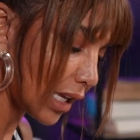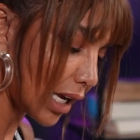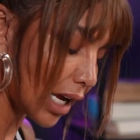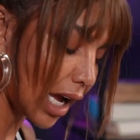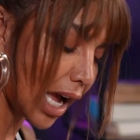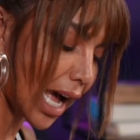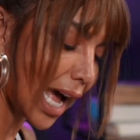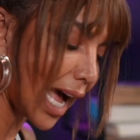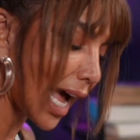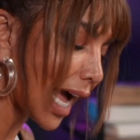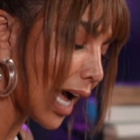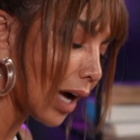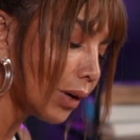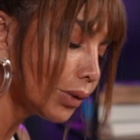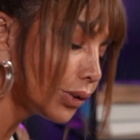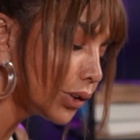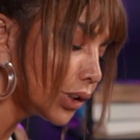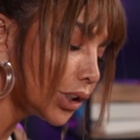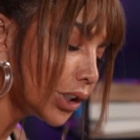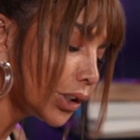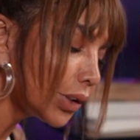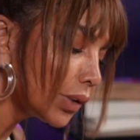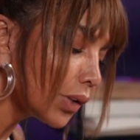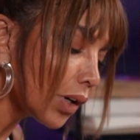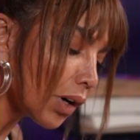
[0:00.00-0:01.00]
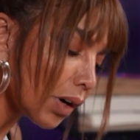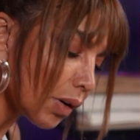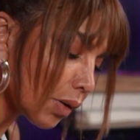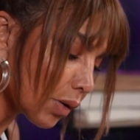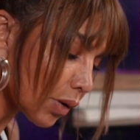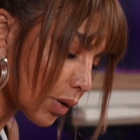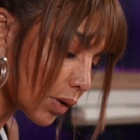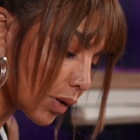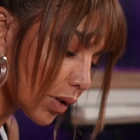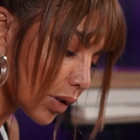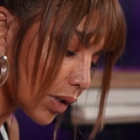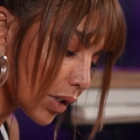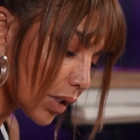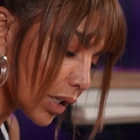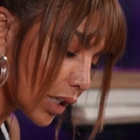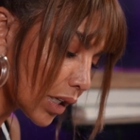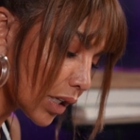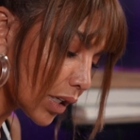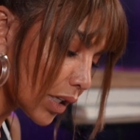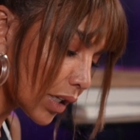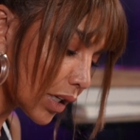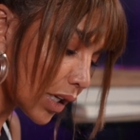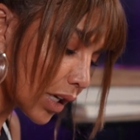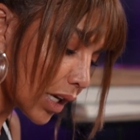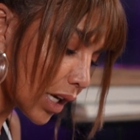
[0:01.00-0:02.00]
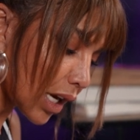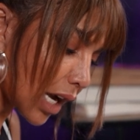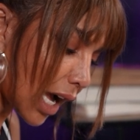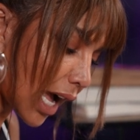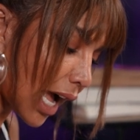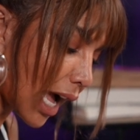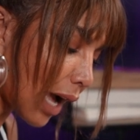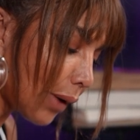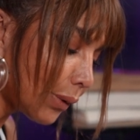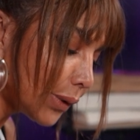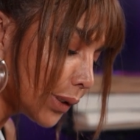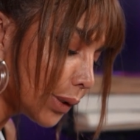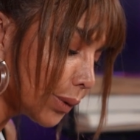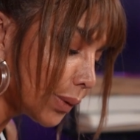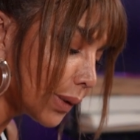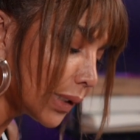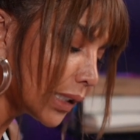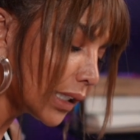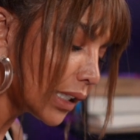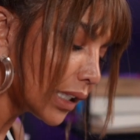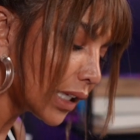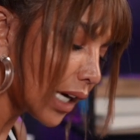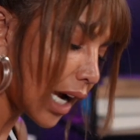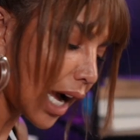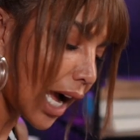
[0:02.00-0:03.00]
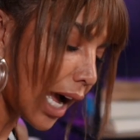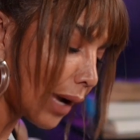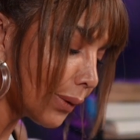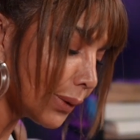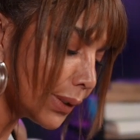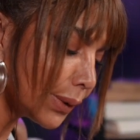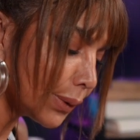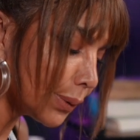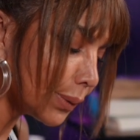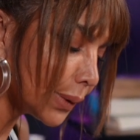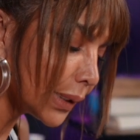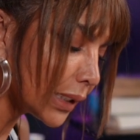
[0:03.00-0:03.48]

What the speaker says: How do you know how you will